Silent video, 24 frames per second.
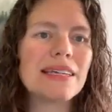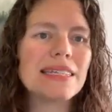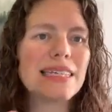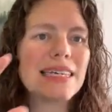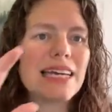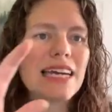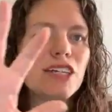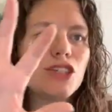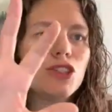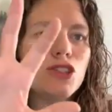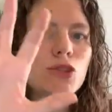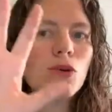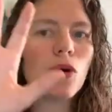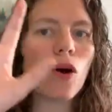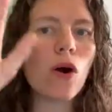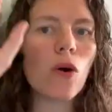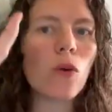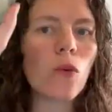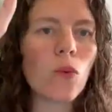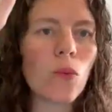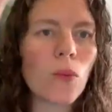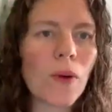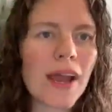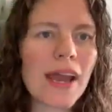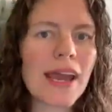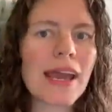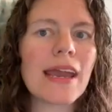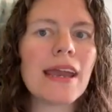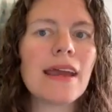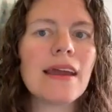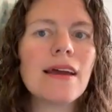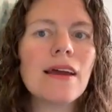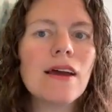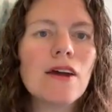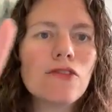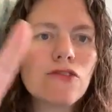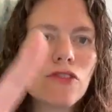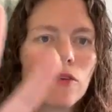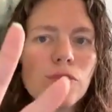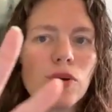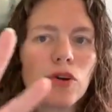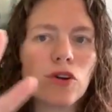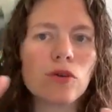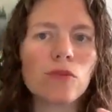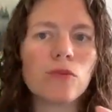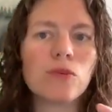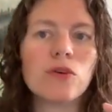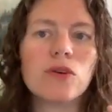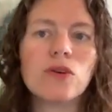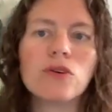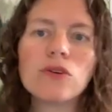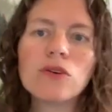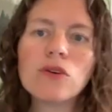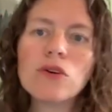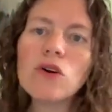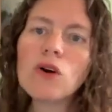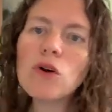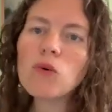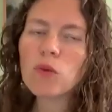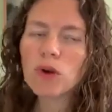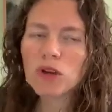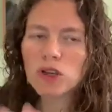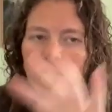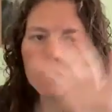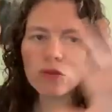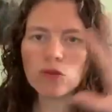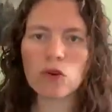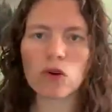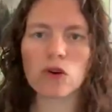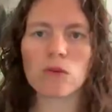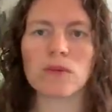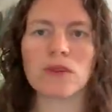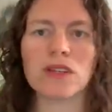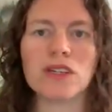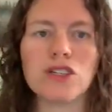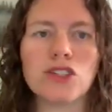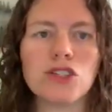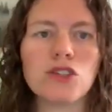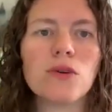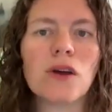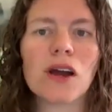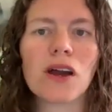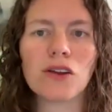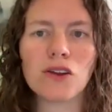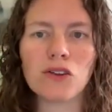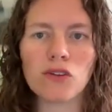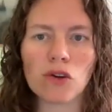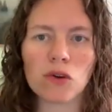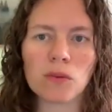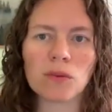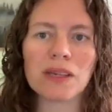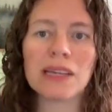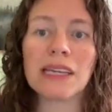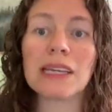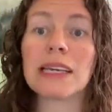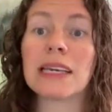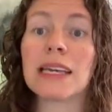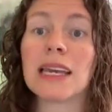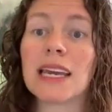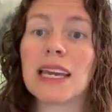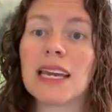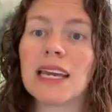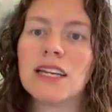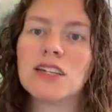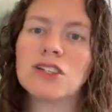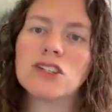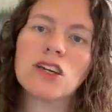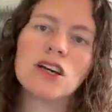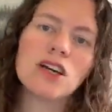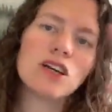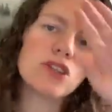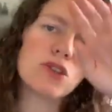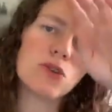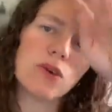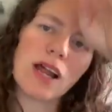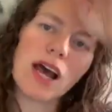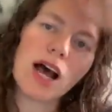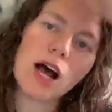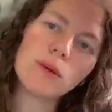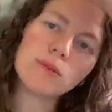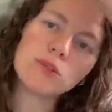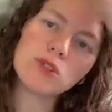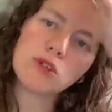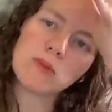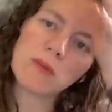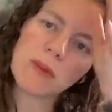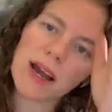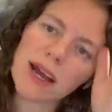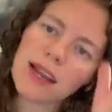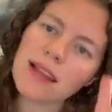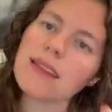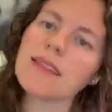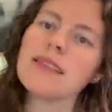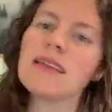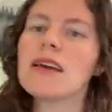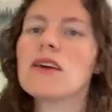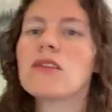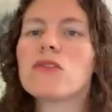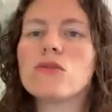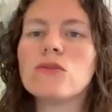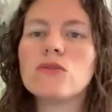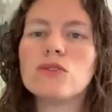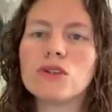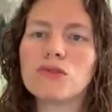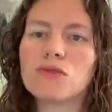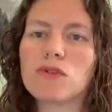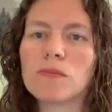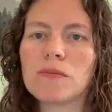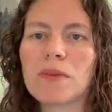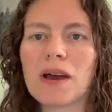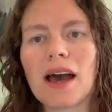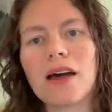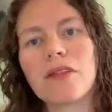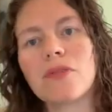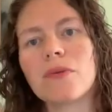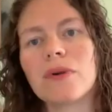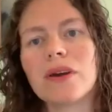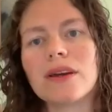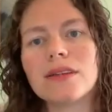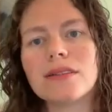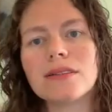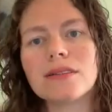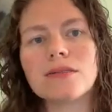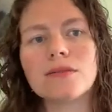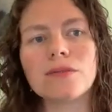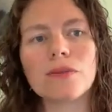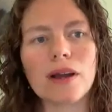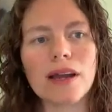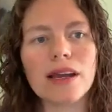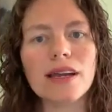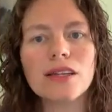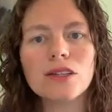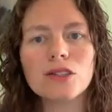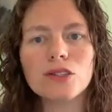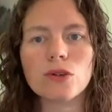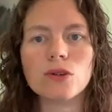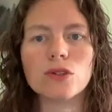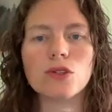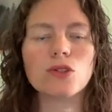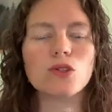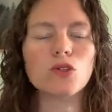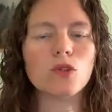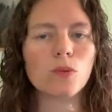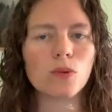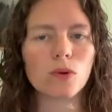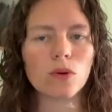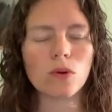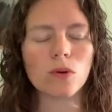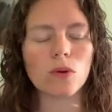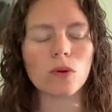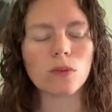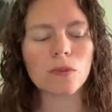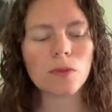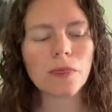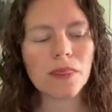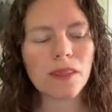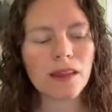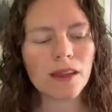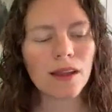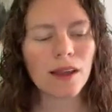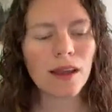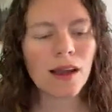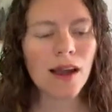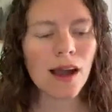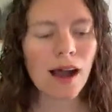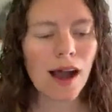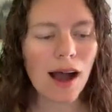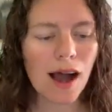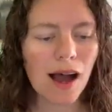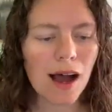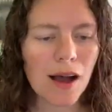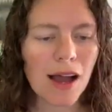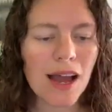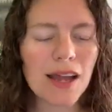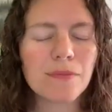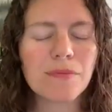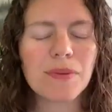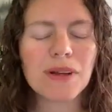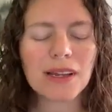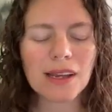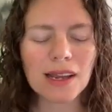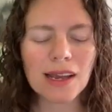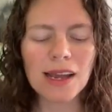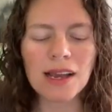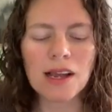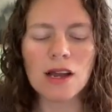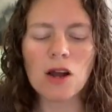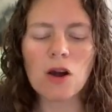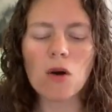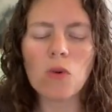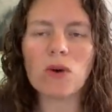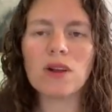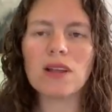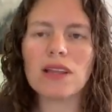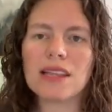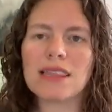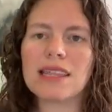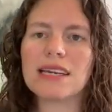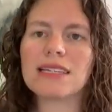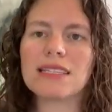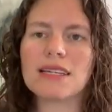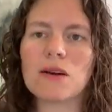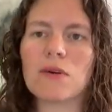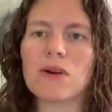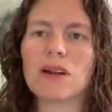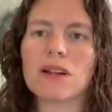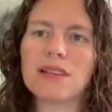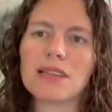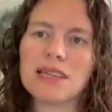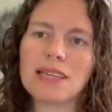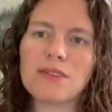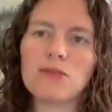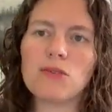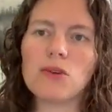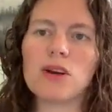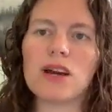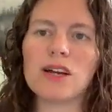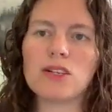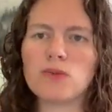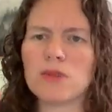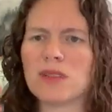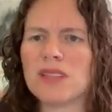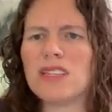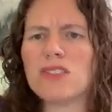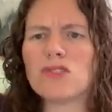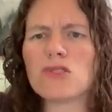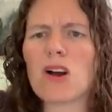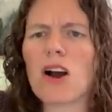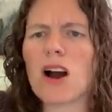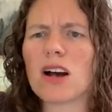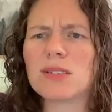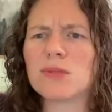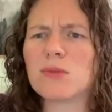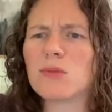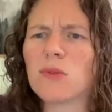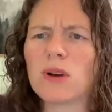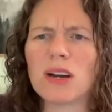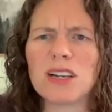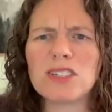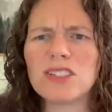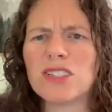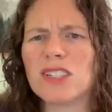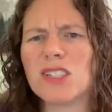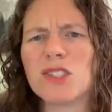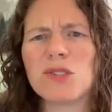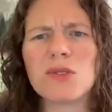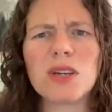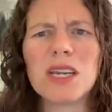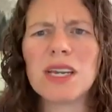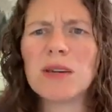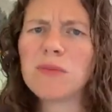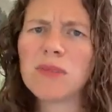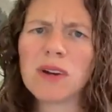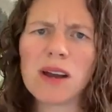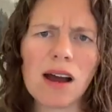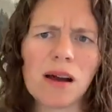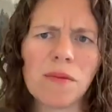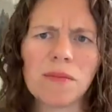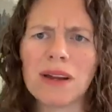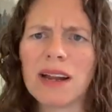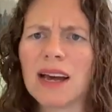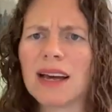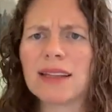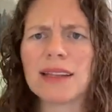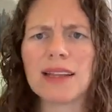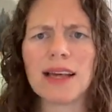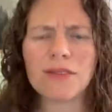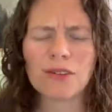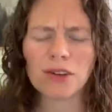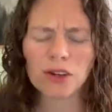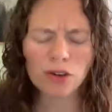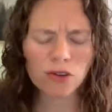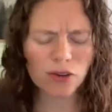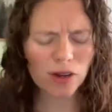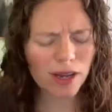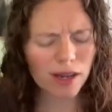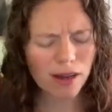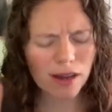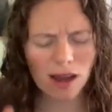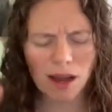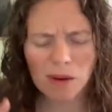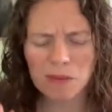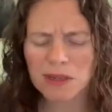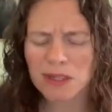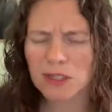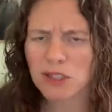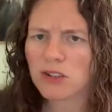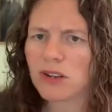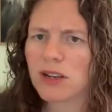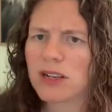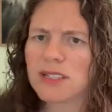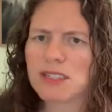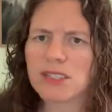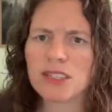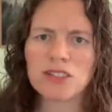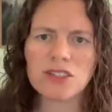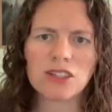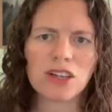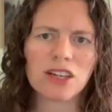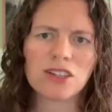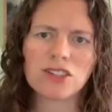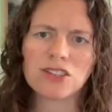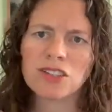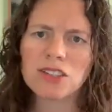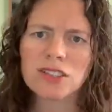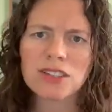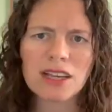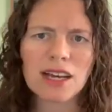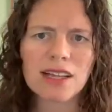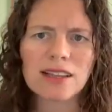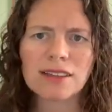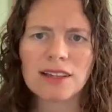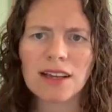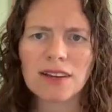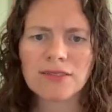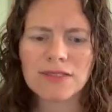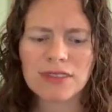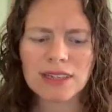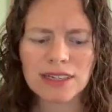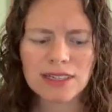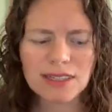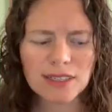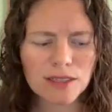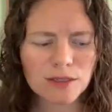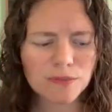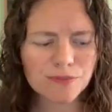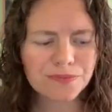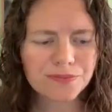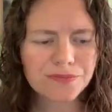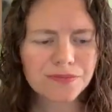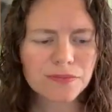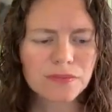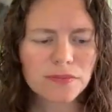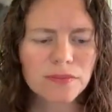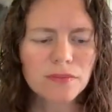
because it gets you away from your computer, what you normally do, how you normally engage. So it helps your mind think through different pathways, right? So it's super cool. But one of the things I want to leave you guys with, these are awesome questions. So keep them coming. I love it. Great comments, great suggestions. I love this.